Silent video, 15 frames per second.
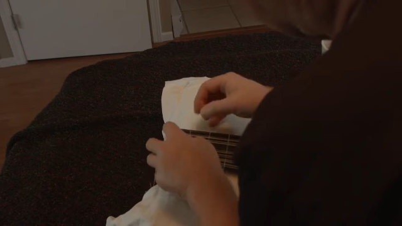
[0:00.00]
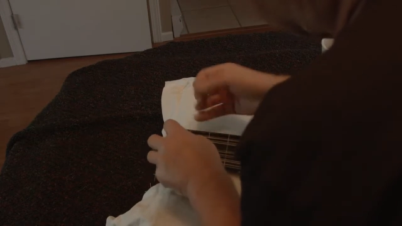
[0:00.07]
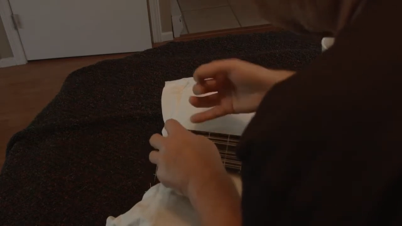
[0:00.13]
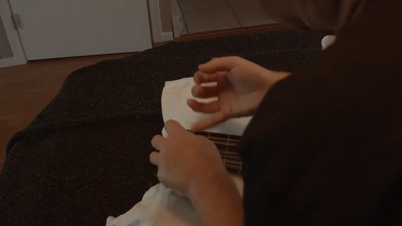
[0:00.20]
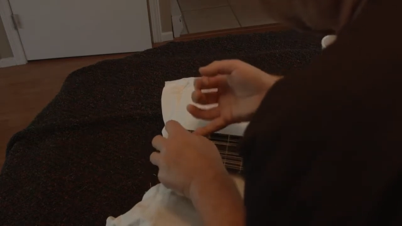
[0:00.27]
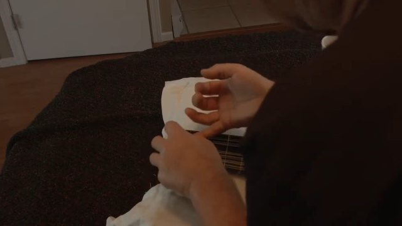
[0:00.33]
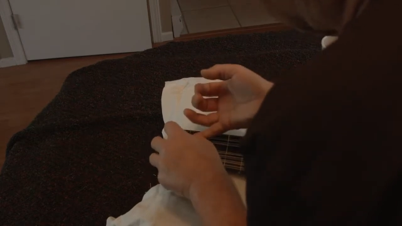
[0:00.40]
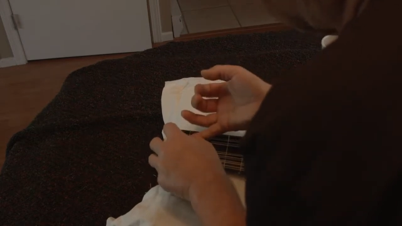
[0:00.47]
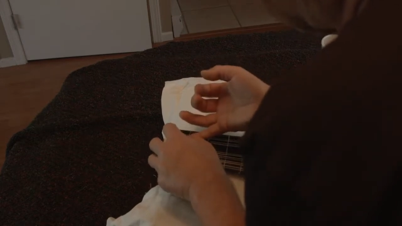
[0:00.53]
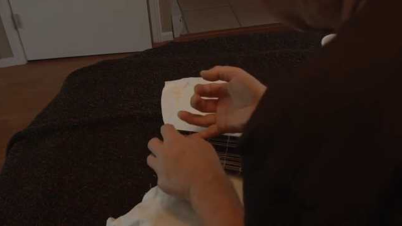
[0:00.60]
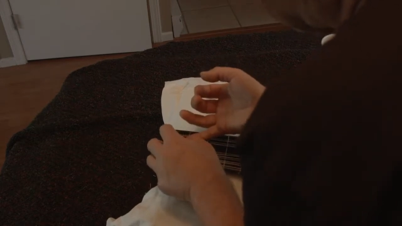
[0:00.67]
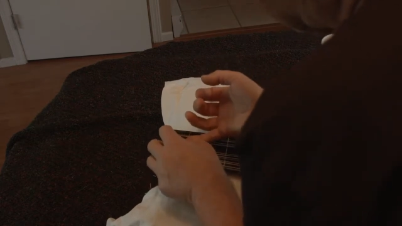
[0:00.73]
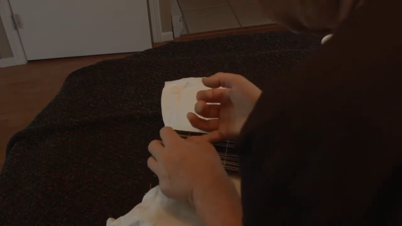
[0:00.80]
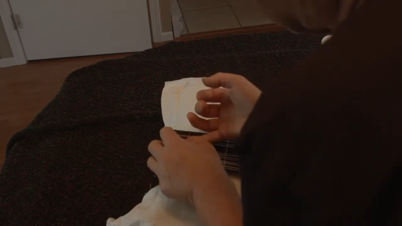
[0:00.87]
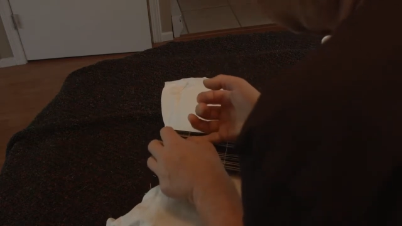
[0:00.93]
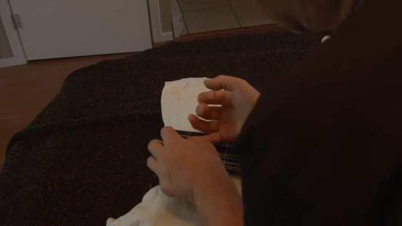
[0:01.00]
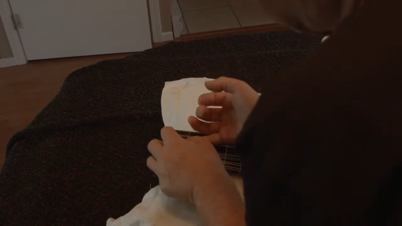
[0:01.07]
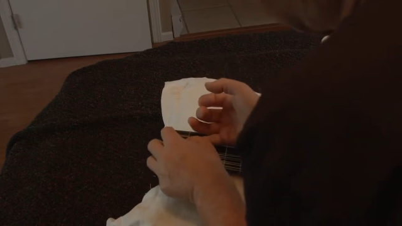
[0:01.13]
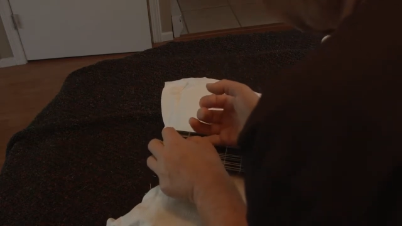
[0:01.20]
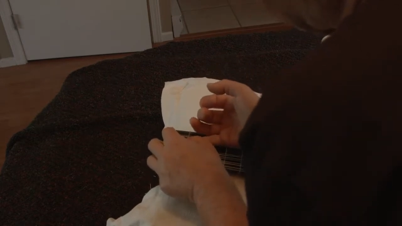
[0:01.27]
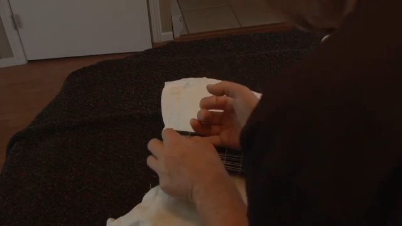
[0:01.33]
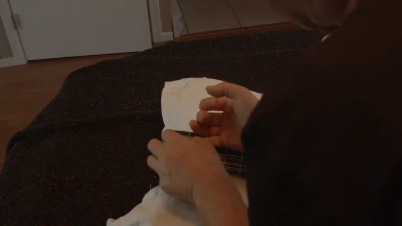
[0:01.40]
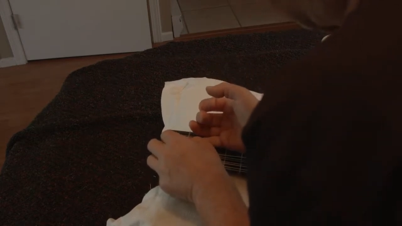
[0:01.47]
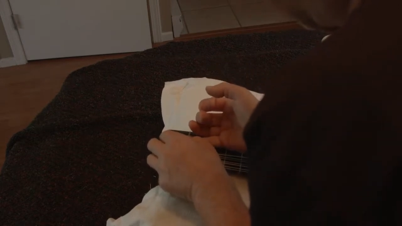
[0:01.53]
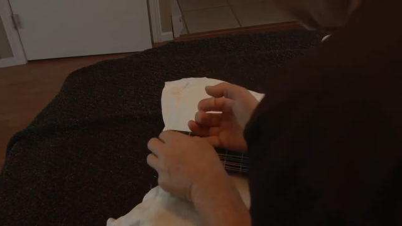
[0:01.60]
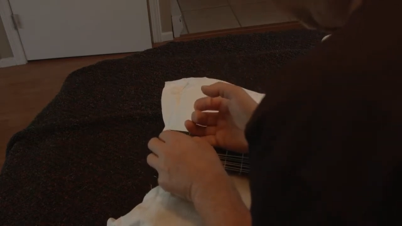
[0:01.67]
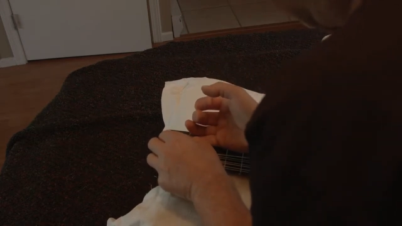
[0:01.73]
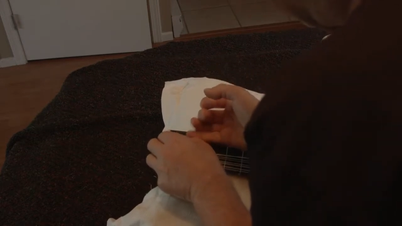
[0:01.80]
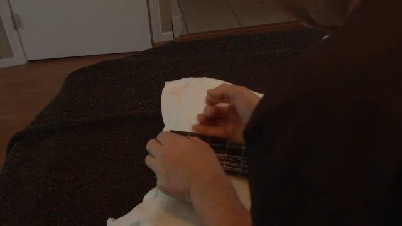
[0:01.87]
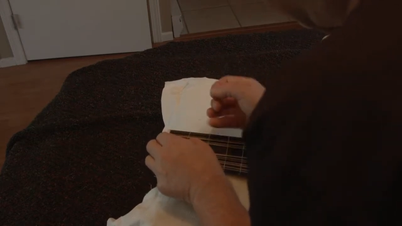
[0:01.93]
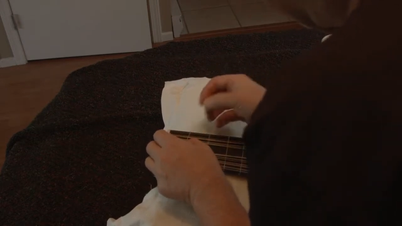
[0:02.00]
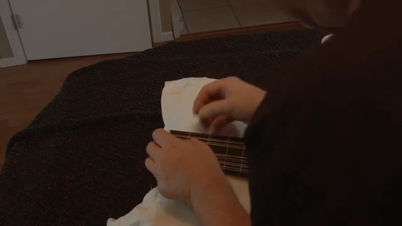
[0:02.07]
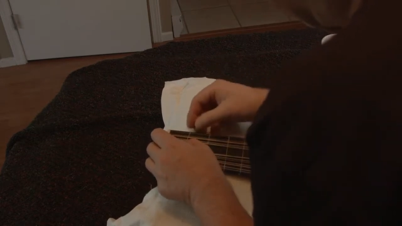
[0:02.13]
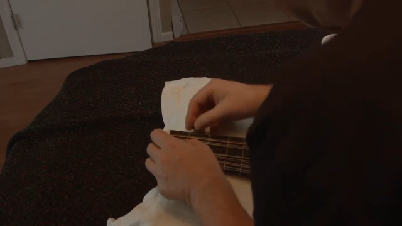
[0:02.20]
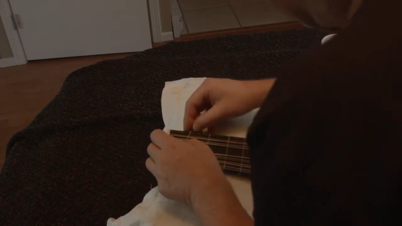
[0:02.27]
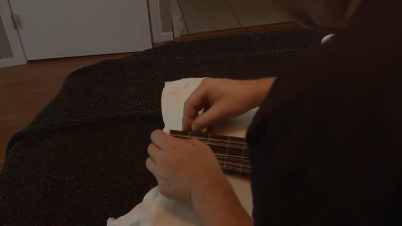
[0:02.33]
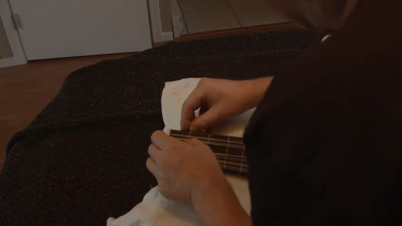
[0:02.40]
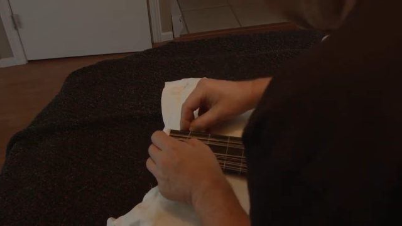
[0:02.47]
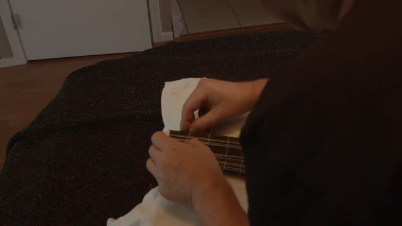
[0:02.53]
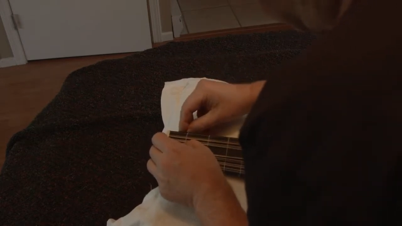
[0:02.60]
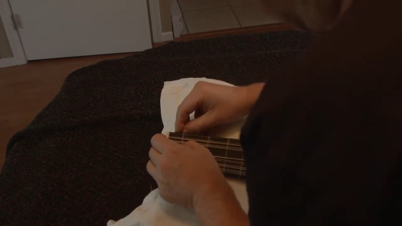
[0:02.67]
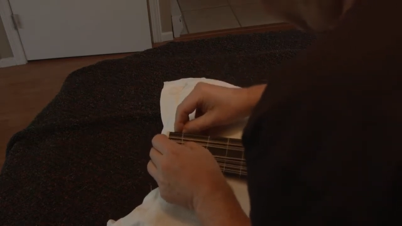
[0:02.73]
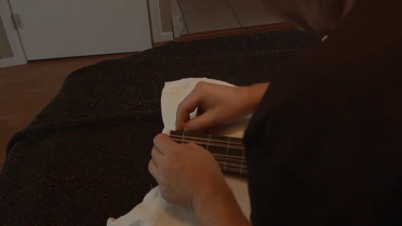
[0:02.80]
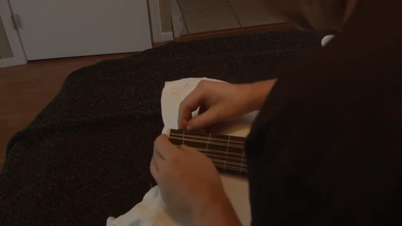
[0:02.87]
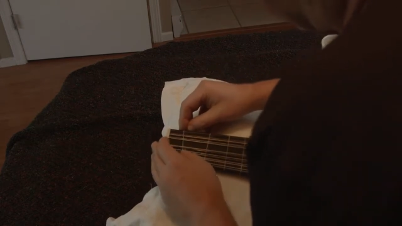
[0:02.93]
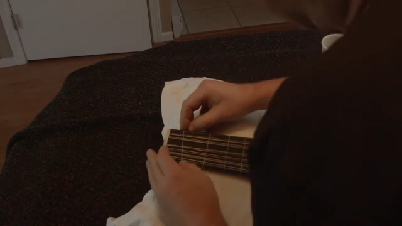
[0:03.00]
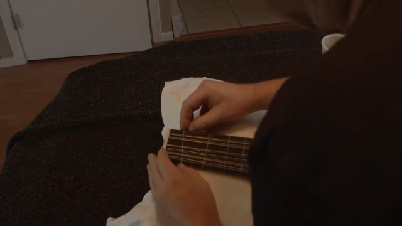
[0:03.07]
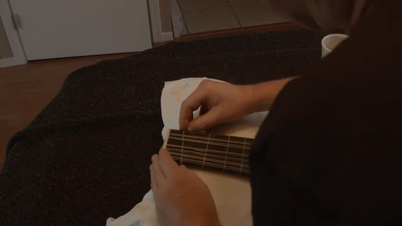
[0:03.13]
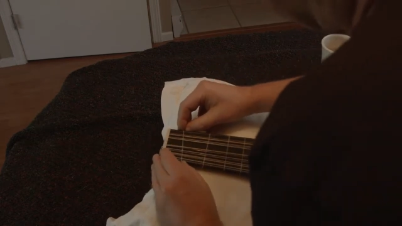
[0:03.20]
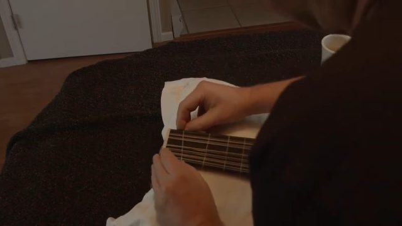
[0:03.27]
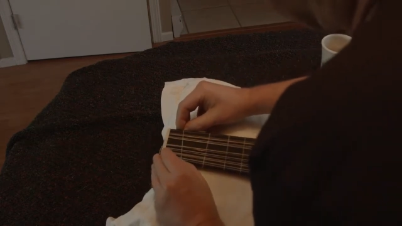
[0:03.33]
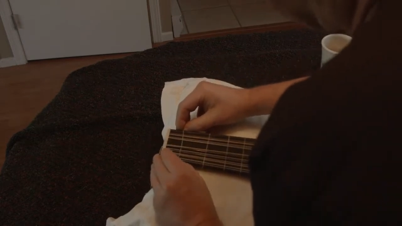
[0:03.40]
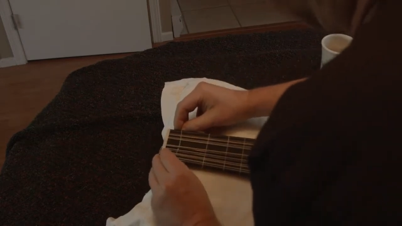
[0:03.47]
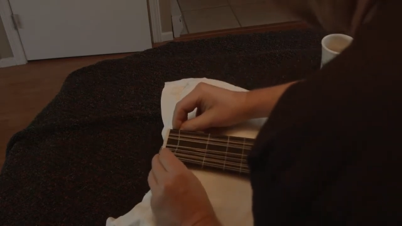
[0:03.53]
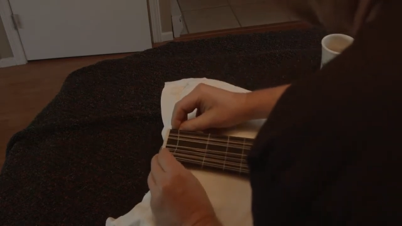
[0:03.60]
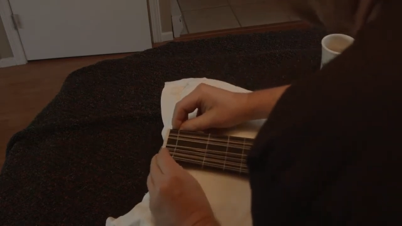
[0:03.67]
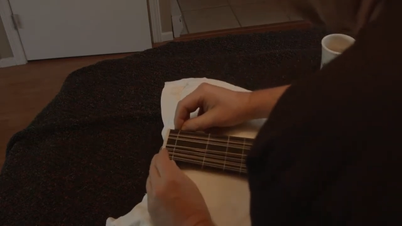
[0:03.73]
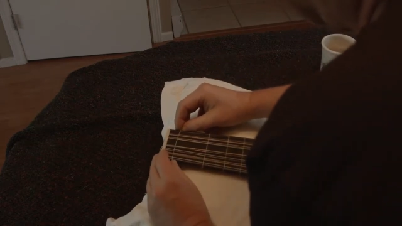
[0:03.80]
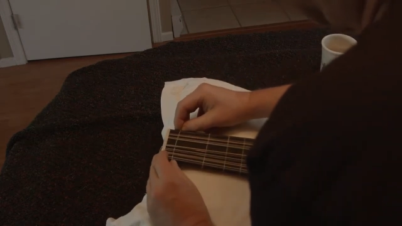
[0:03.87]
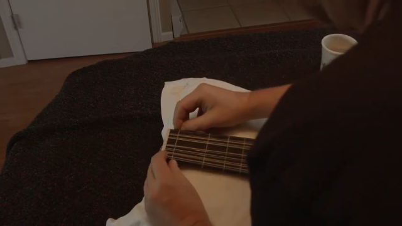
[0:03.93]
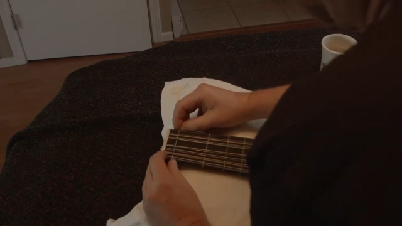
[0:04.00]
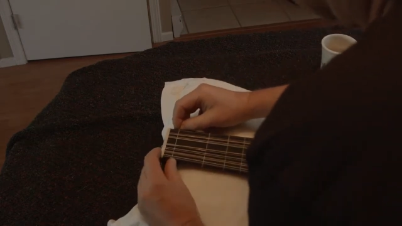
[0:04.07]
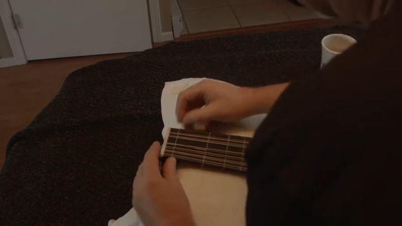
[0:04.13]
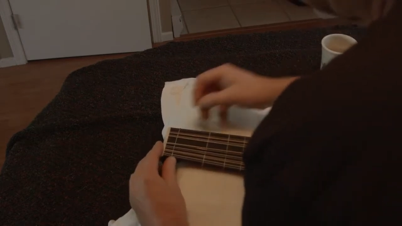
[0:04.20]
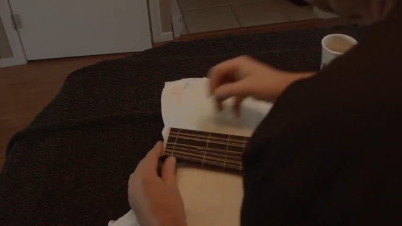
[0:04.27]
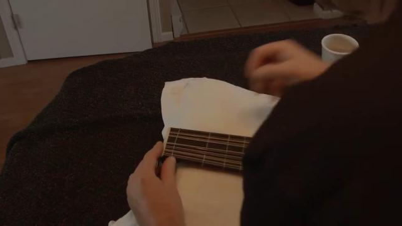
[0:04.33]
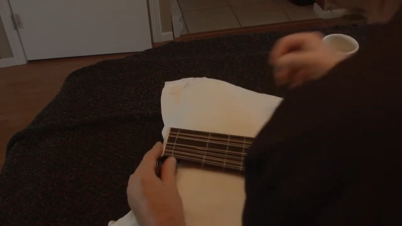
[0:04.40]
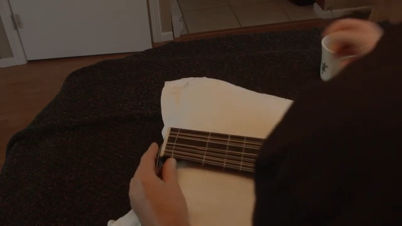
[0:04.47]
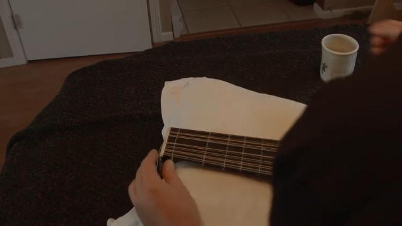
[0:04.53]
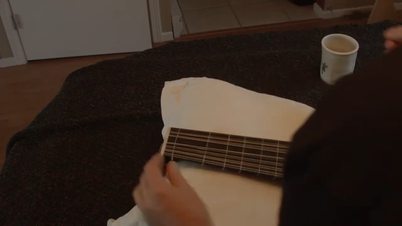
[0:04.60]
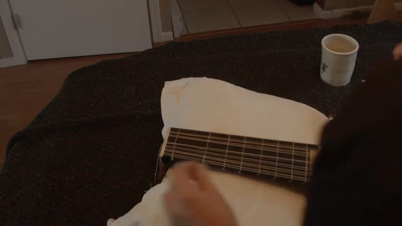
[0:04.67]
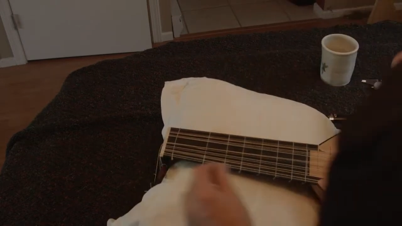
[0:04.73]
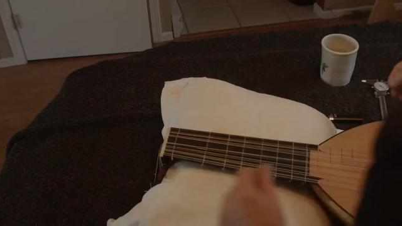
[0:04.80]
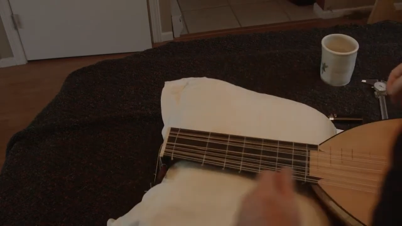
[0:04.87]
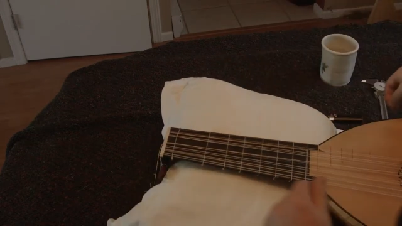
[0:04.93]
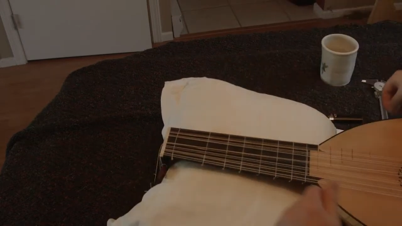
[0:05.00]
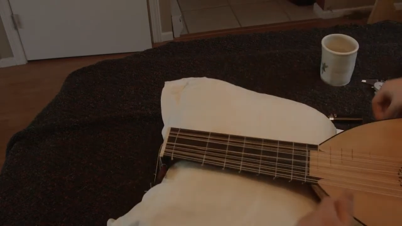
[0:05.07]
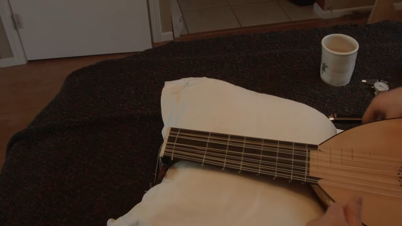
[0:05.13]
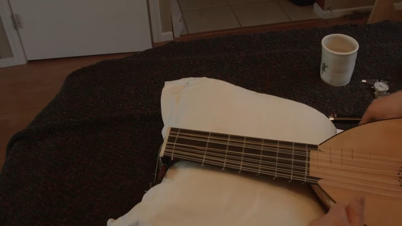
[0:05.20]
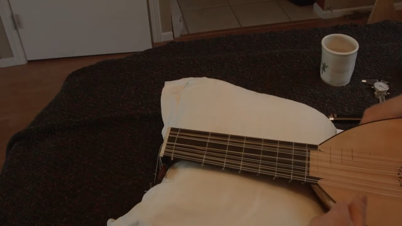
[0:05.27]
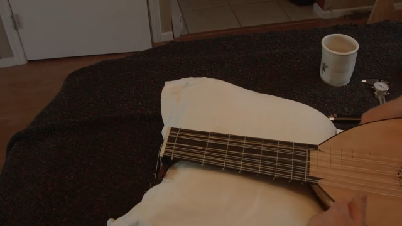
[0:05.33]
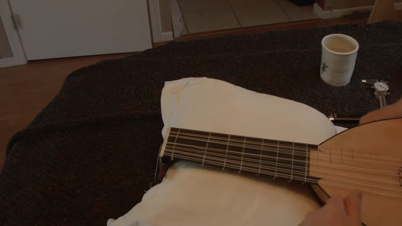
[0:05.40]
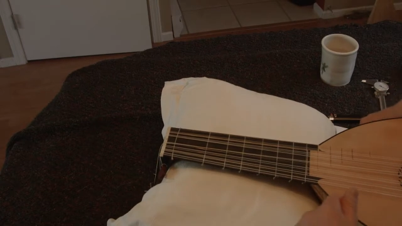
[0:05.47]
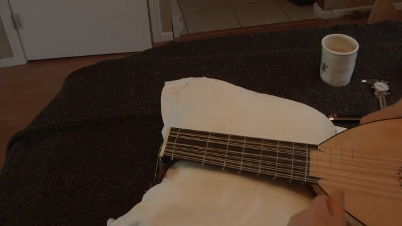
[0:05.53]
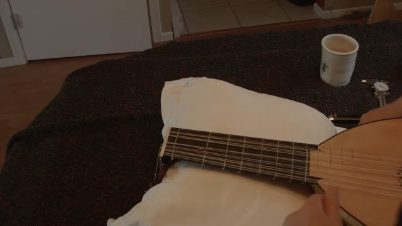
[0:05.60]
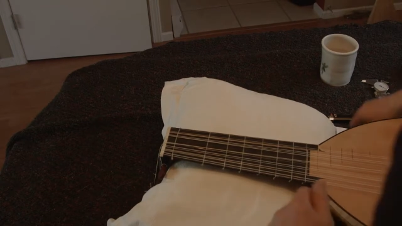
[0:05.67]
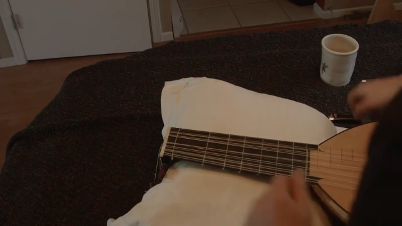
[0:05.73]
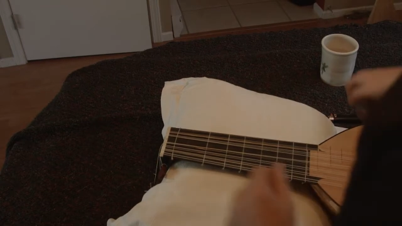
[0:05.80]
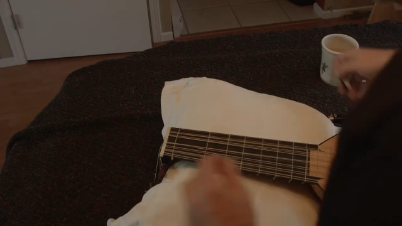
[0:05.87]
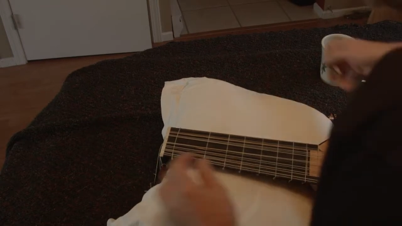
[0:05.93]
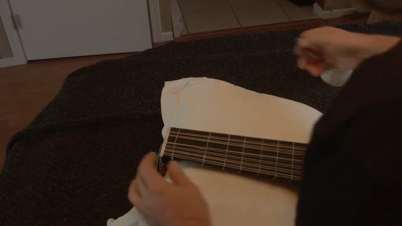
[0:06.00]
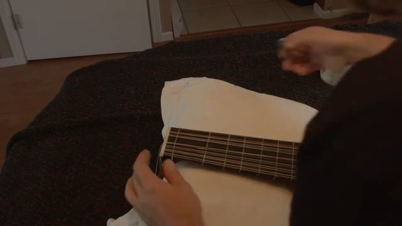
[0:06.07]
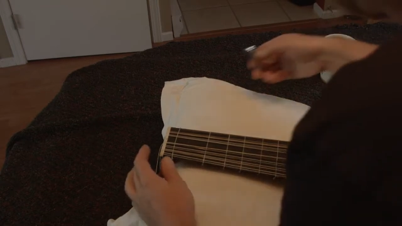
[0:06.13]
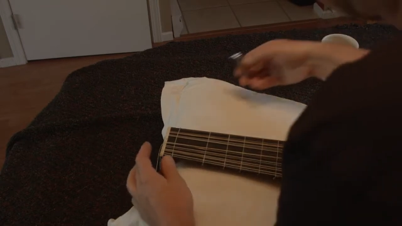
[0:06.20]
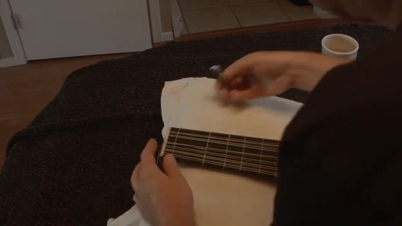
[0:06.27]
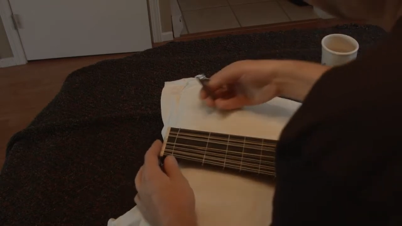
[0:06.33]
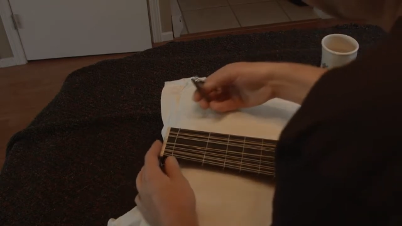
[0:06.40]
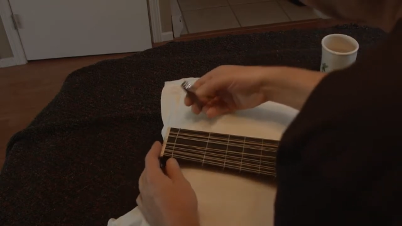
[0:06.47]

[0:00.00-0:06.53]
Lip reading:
No face is visible, so there are no lips to read.